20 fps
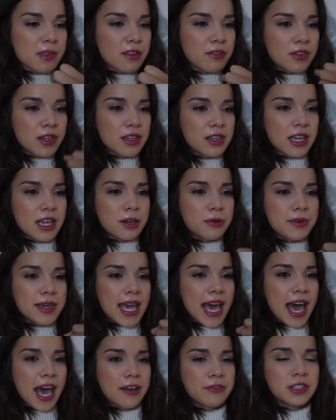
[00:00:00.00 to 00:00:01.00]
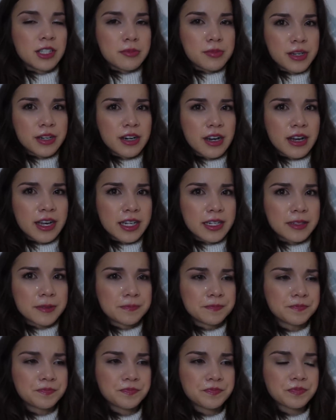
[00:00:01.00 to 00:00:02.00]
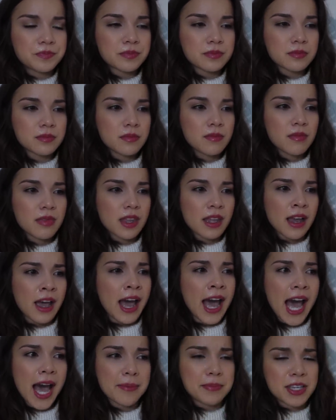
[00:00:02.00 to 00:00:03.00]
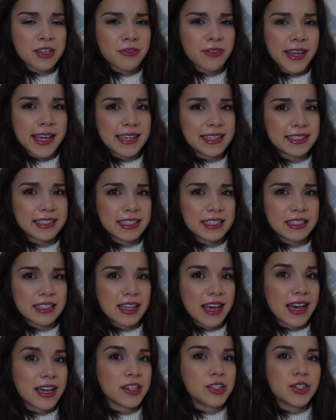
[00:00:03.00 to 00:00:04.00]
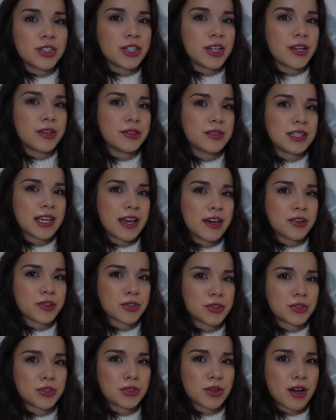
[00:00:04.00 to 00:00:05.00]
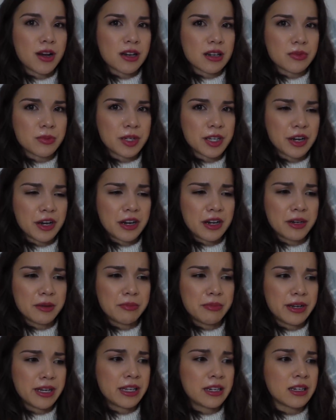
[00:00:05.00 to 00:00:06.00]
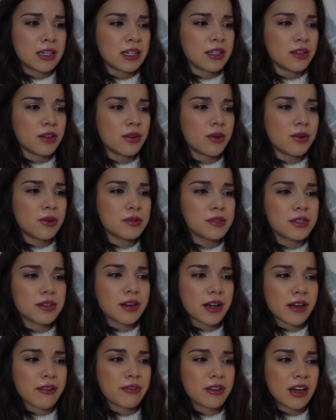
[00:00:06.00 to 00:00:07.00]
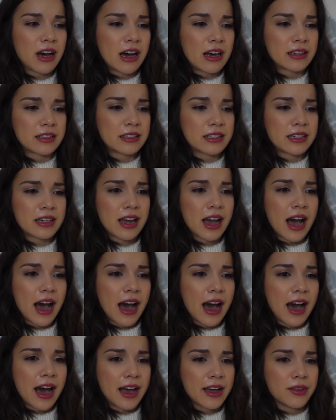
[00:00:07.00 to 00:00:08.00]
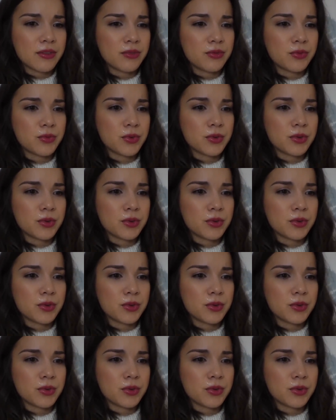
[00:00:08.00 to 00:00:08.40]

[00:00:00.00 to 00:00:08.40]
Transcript: feel like we have to put on a happy face and that shows how strong we are, but the older I've gotten, I've